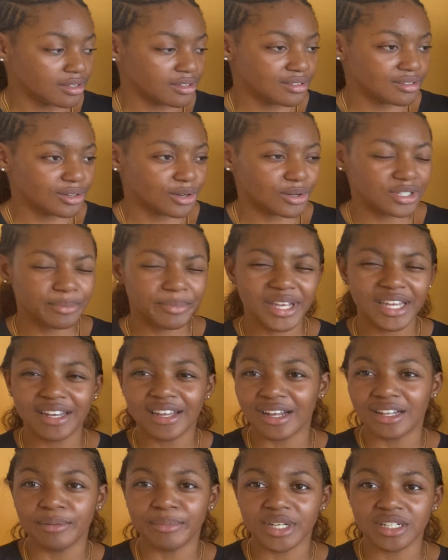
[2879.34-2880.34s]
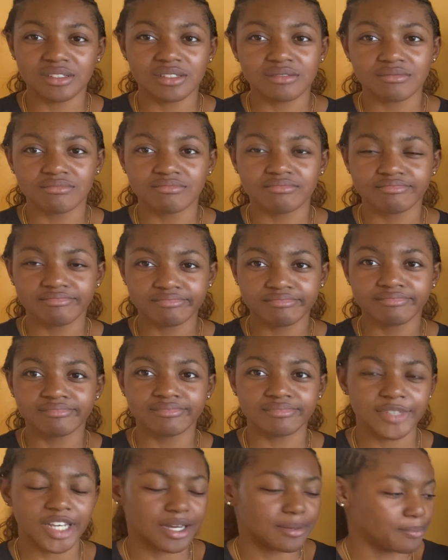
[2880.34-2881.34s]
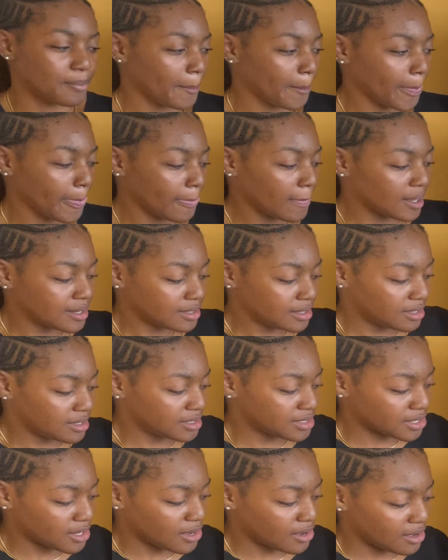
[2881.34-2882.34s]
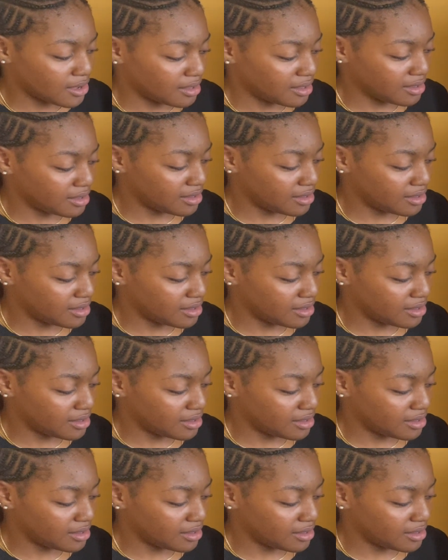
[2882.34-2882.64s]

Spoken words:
Codomain elements. Yeah. So